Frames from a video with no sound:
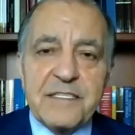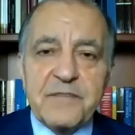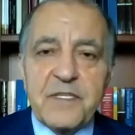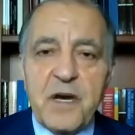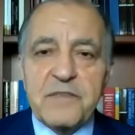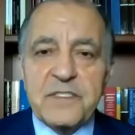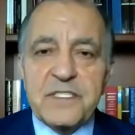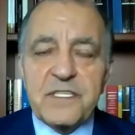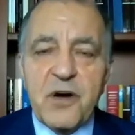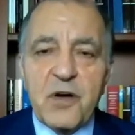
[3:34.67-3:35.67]
It will
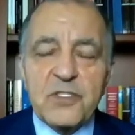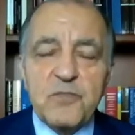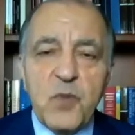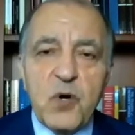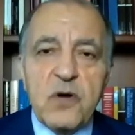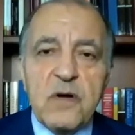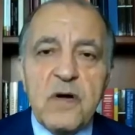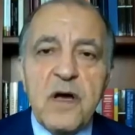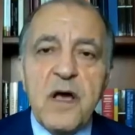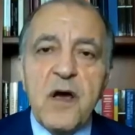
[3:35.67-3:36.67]
obviously cost more,
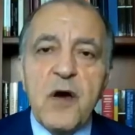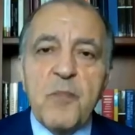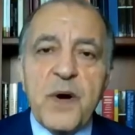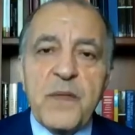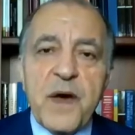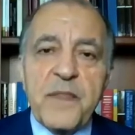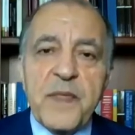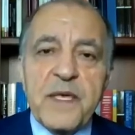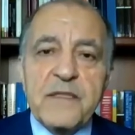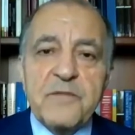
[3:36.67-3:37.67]
but I
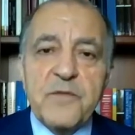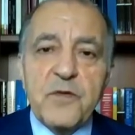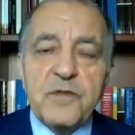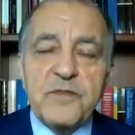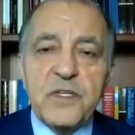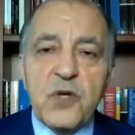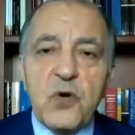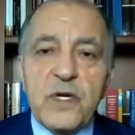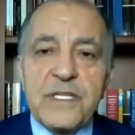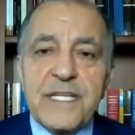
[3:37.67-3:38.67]
think the world will
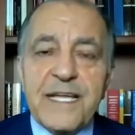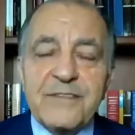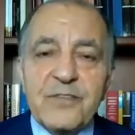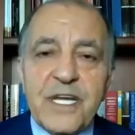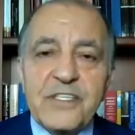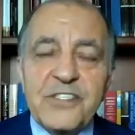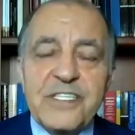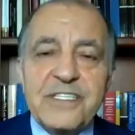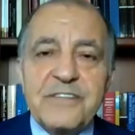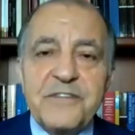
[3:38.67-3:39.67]
go in that
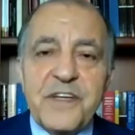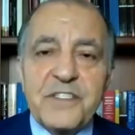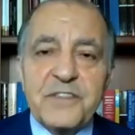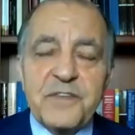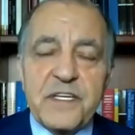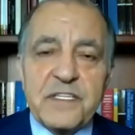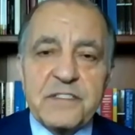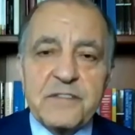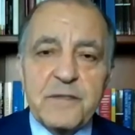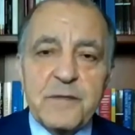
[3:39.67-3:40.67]
direction in the first
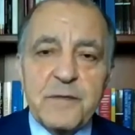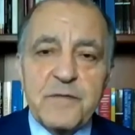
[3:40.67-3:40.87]
phase,